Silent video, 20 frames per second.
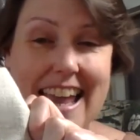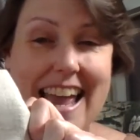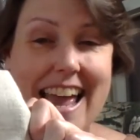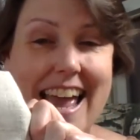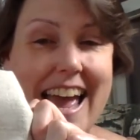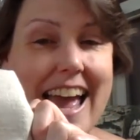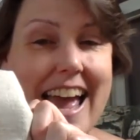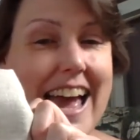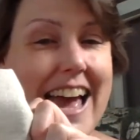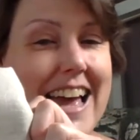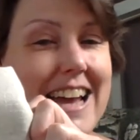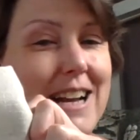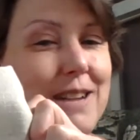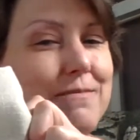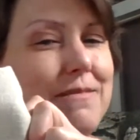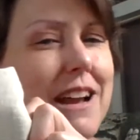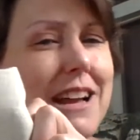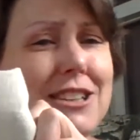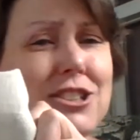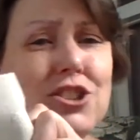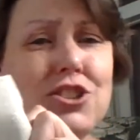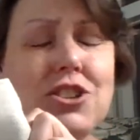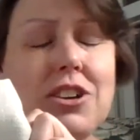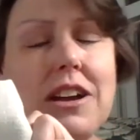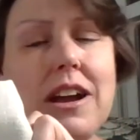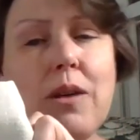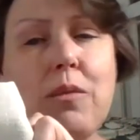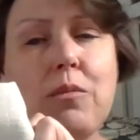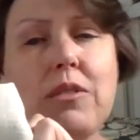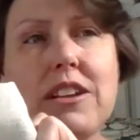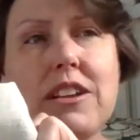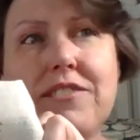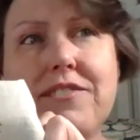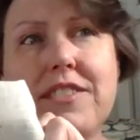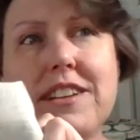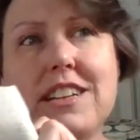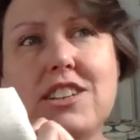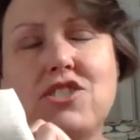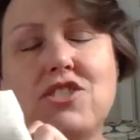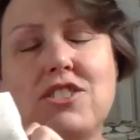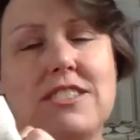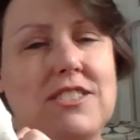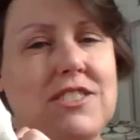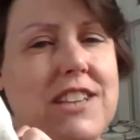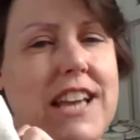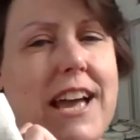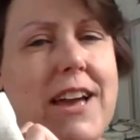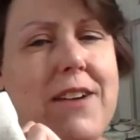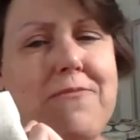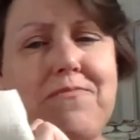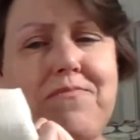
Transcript: And I'm not sure how I'm going to finish this yet.